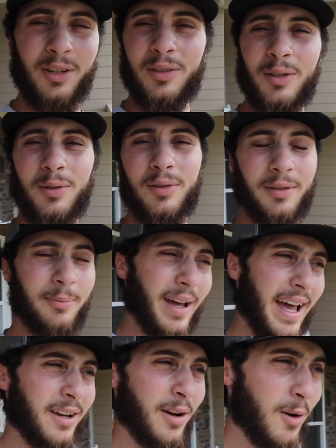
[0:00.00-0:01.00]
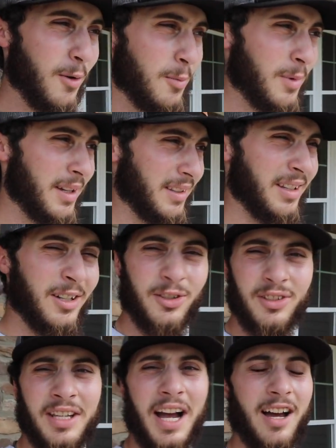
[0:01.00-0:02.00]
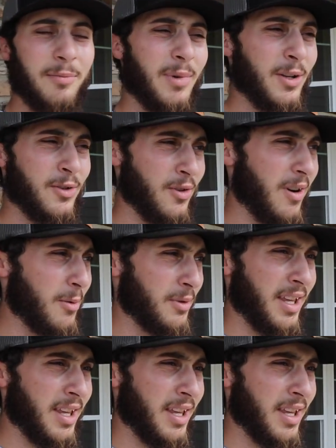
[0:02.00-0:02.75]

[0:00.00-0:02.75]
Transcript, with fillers: Good news. I'm back home. literally just got in my truck.